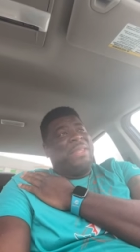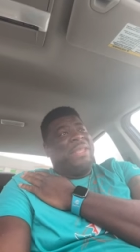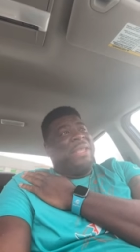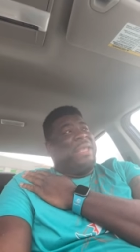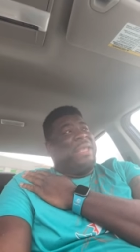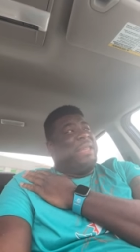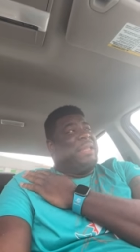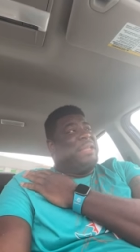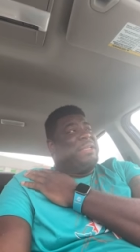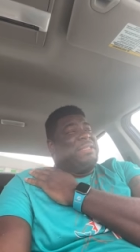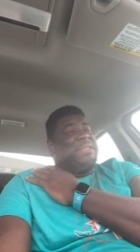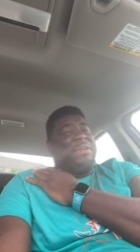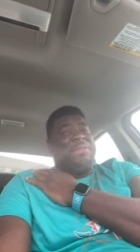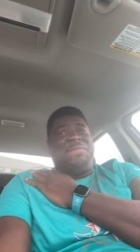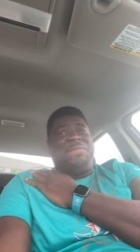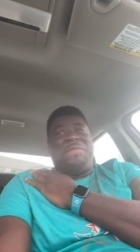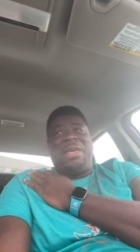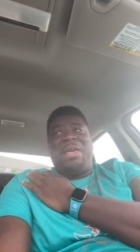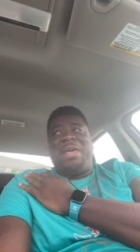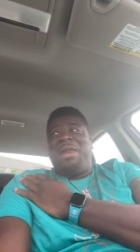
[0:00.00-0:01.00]
It is a
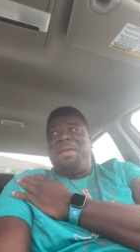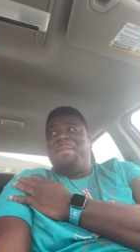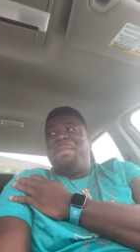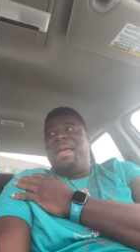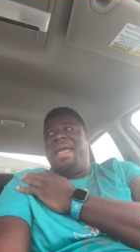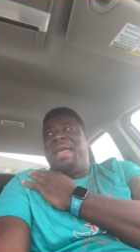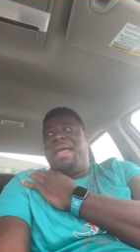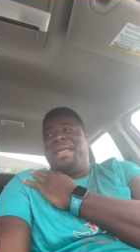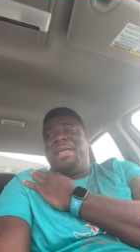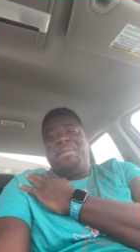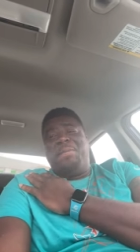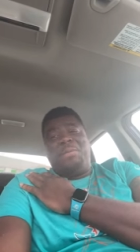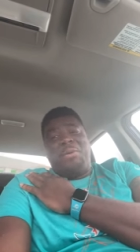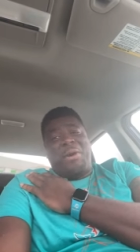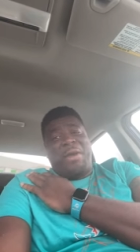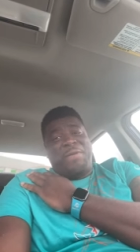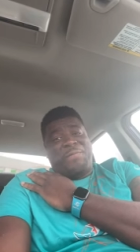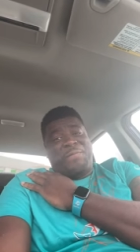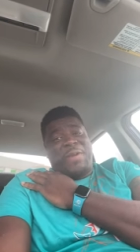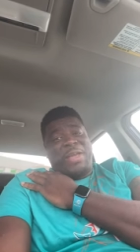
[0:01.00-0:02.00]
federal, man. Your
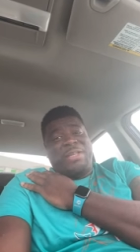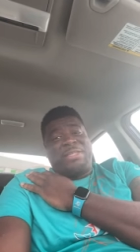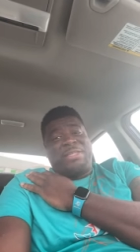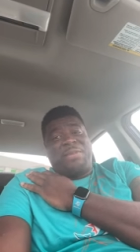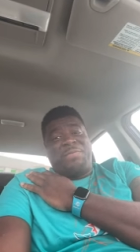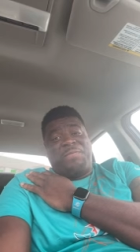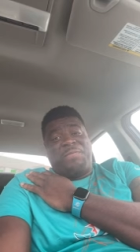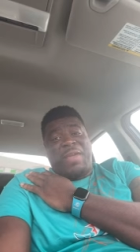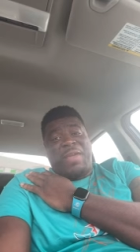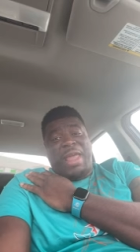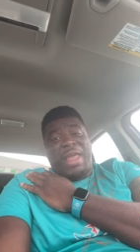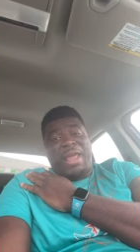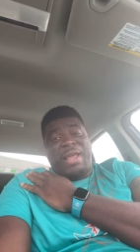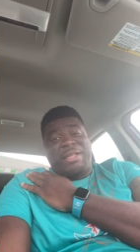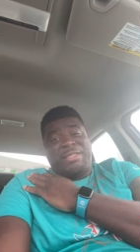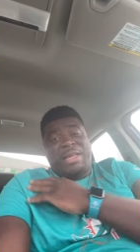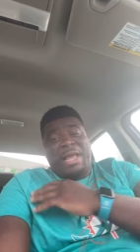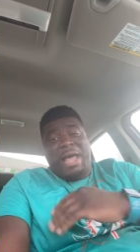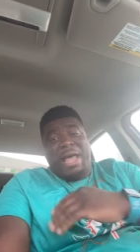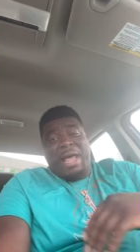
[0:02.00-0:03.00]
boy facing
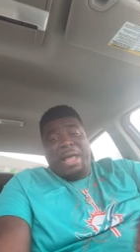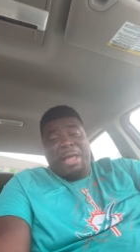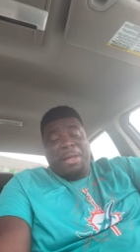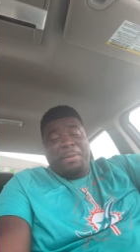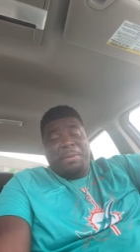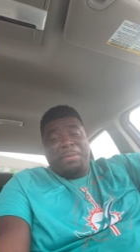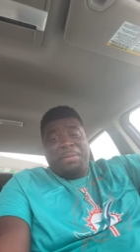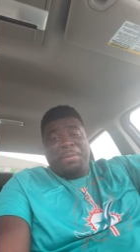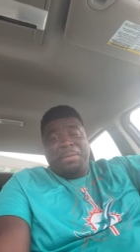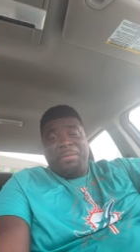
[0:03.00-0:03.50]
fan time.